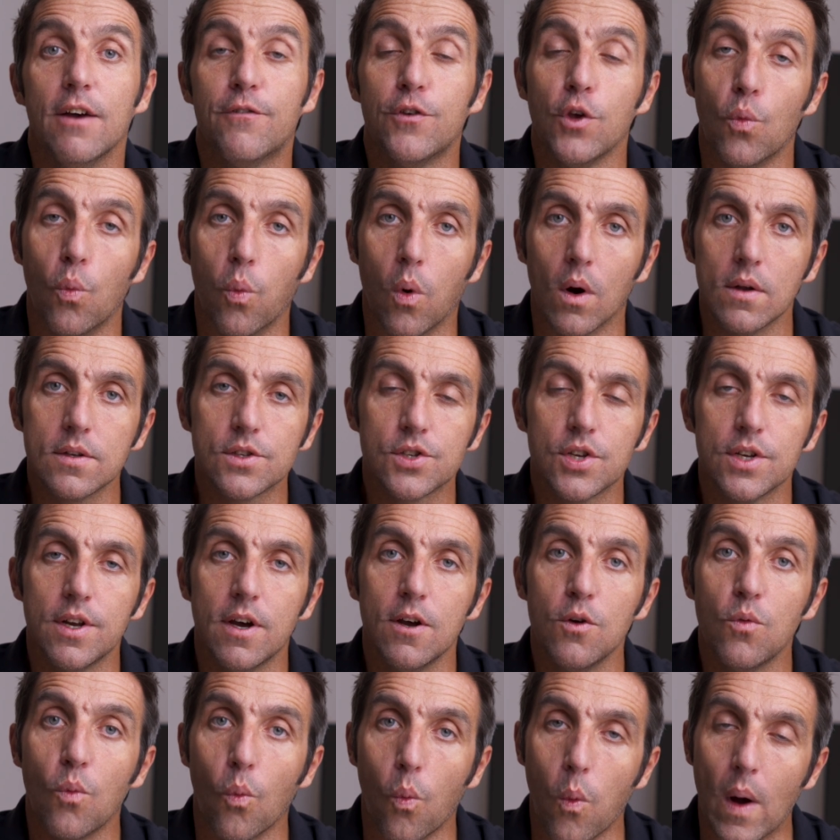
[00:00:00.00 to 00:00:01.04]
If you want to
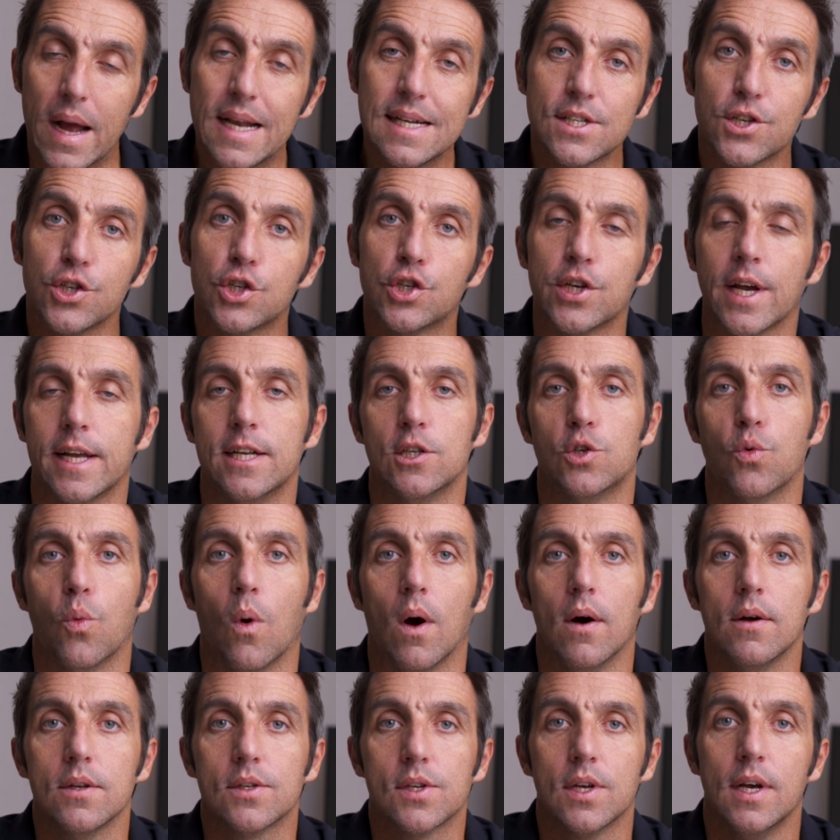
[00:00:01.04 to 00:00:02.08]
know when to change
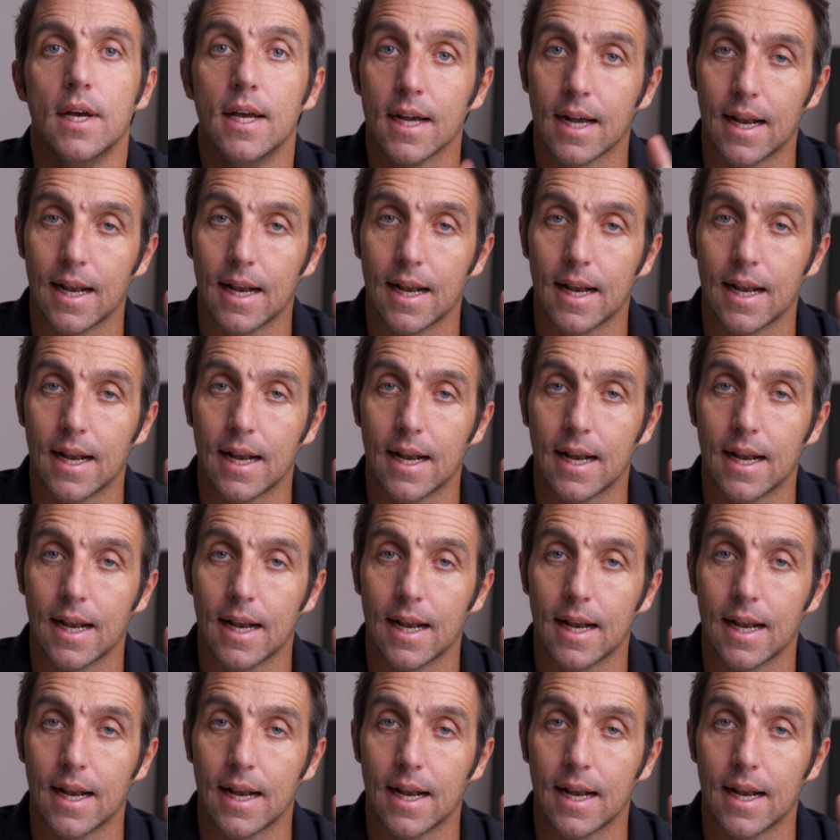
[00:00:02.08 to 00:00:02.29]
what,